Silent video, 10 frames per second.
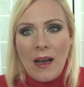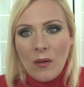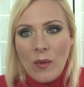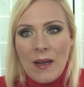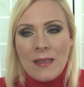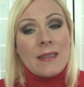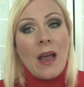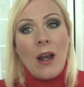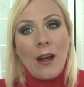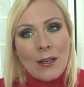
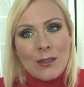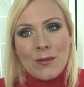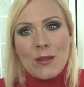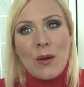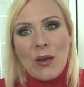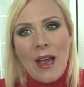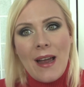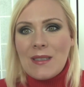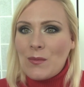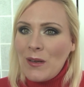Otherwise, lots of smoky
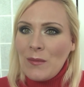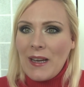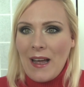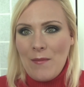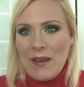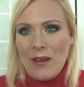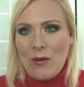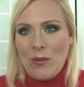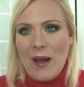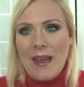eyes will be coming
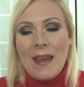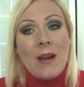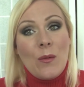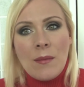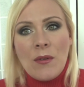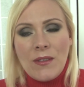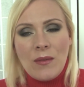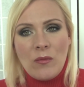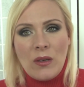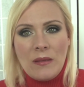your way. Some of
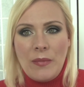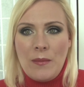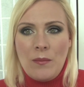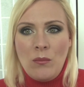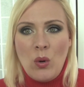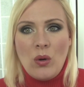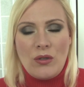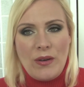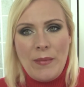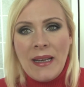them will be
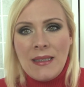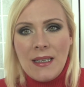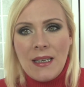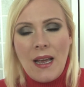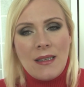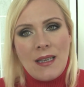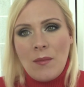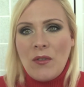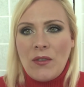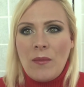more dramatic and
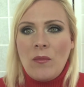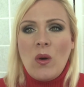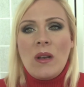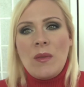some of them